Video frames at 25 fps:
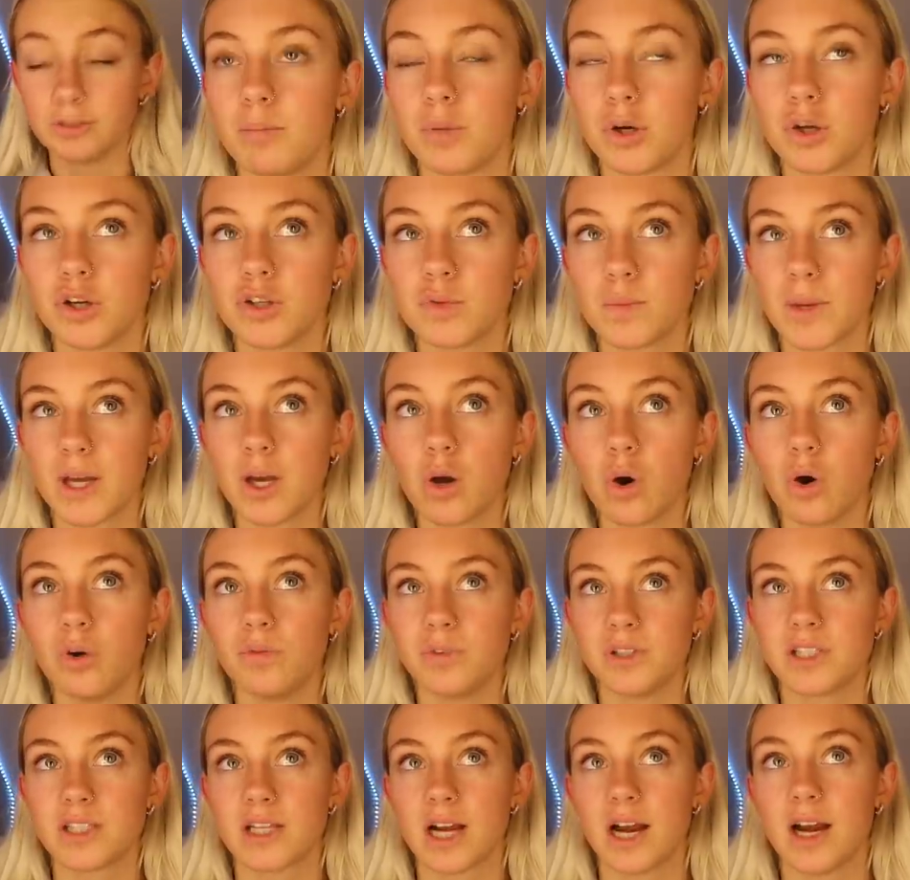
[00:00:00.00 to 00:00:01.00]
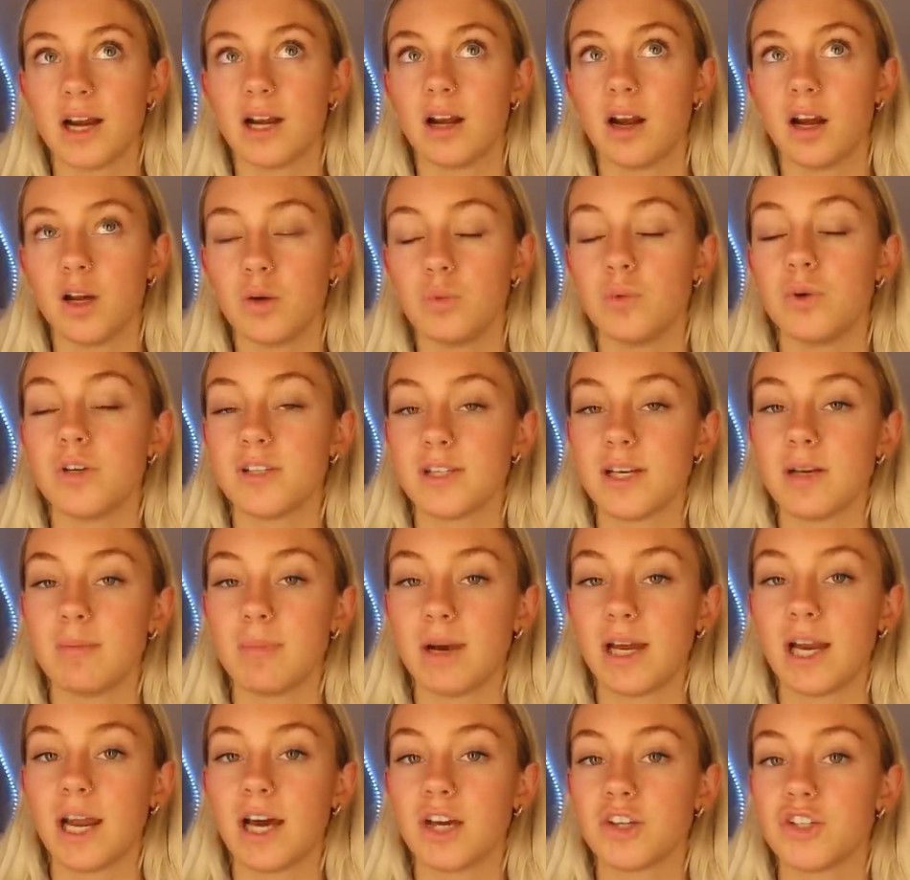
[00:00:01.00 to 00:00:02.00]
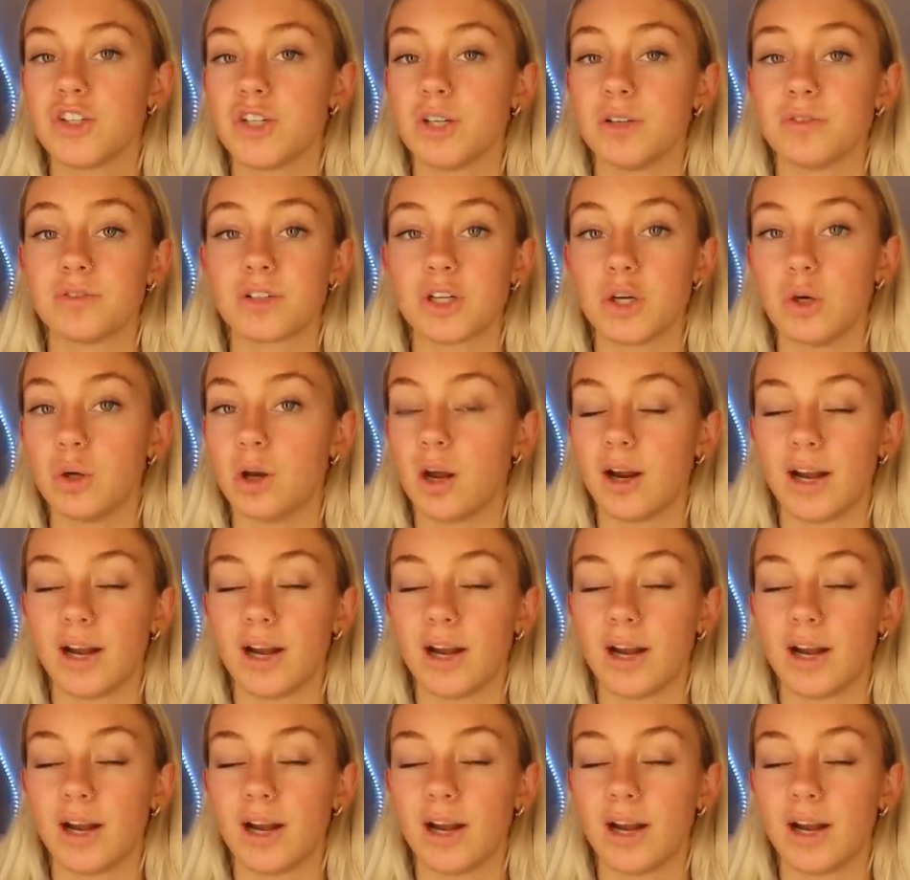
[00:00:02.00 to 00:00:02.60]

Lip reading: Because when COVID started, I was in my last year of school.